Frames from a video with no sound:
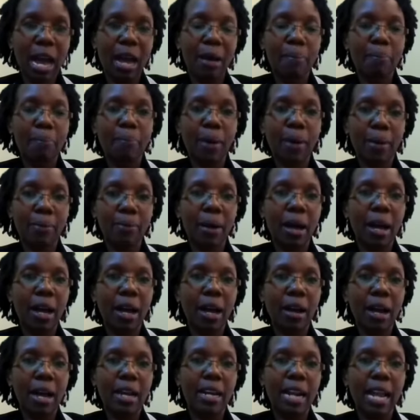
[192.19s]

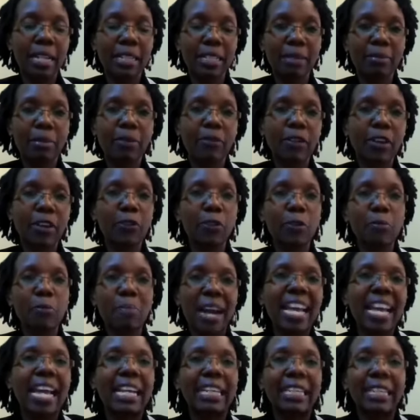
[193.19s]
an item, even if you
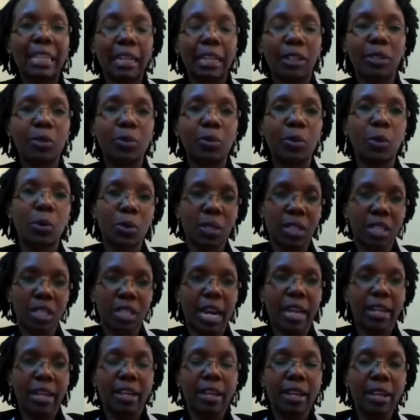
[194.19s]
buy a little to go
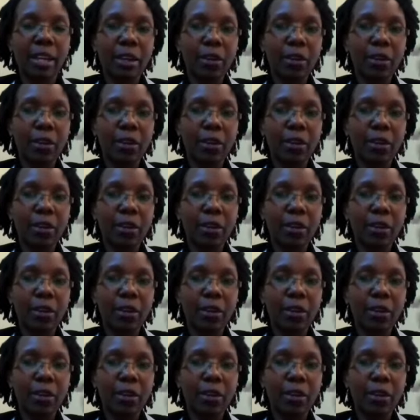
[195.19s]
try.